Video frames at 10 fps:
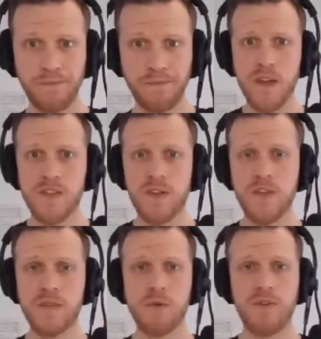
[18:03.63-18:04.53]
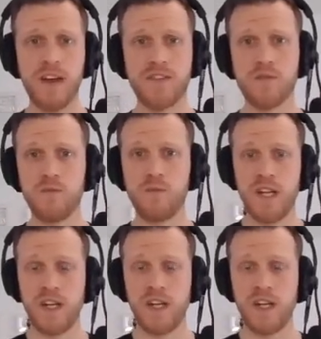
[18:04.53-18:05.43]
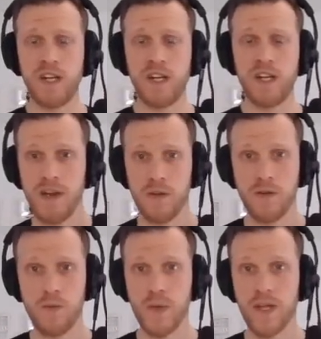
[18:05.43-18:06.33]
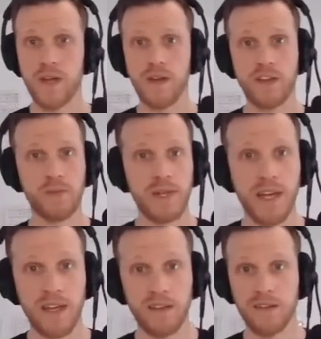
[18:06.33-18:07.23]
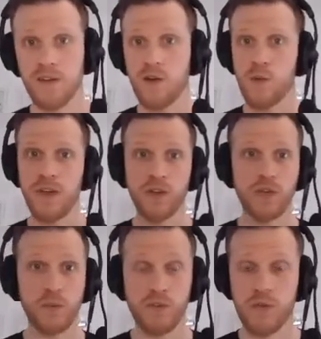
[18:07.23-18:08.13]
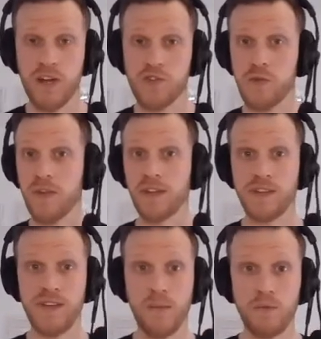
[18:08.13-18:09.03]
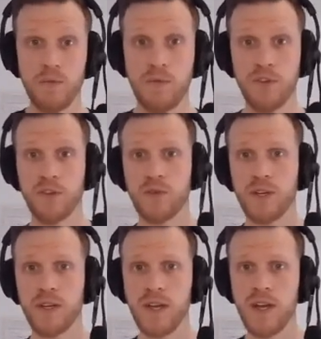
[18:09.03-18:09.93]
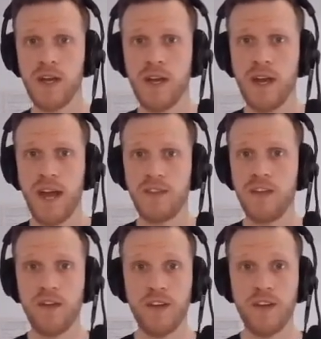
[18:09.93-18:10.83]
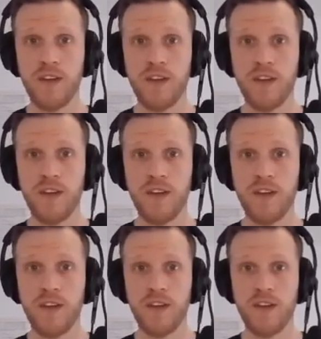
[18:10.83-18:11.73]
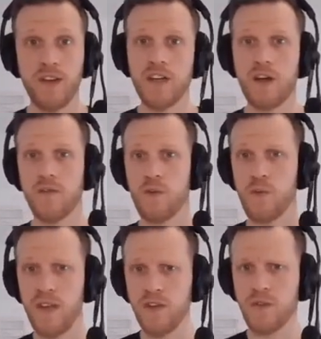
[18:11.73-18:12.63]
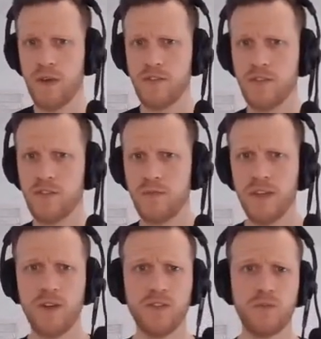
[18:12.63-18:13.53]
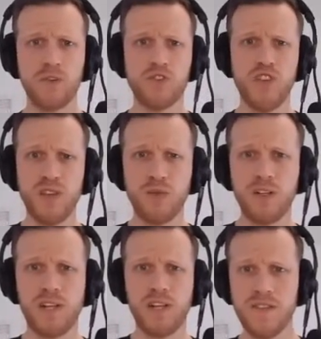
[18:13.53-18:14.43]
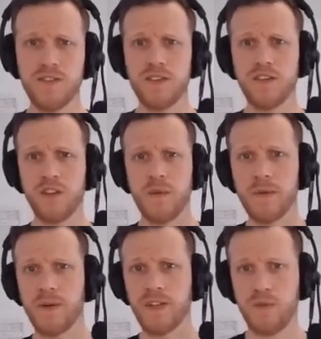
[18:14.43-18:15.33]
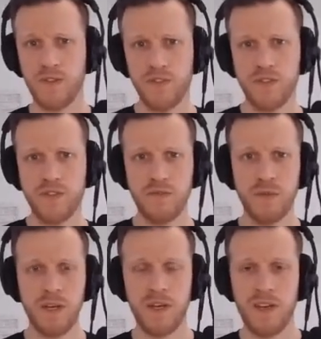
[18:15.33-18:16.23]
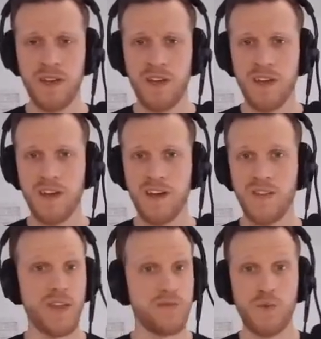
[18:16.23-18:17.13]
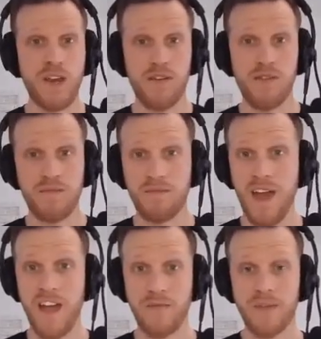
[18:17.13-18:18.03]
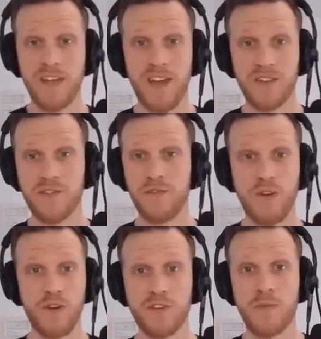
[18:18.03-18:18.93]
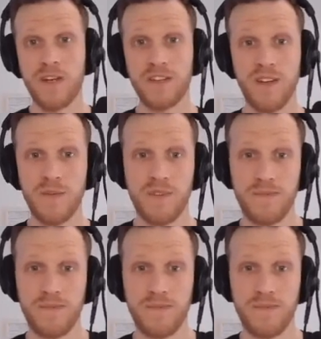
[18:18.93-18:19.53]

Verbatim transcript: So this provides a really low entry barrier. We explain reuse from scratch with an example repository. And the FAQ does not only cover reuse questions, but also more general licensing and copyright questions uh, that we are, have been asked for so many times.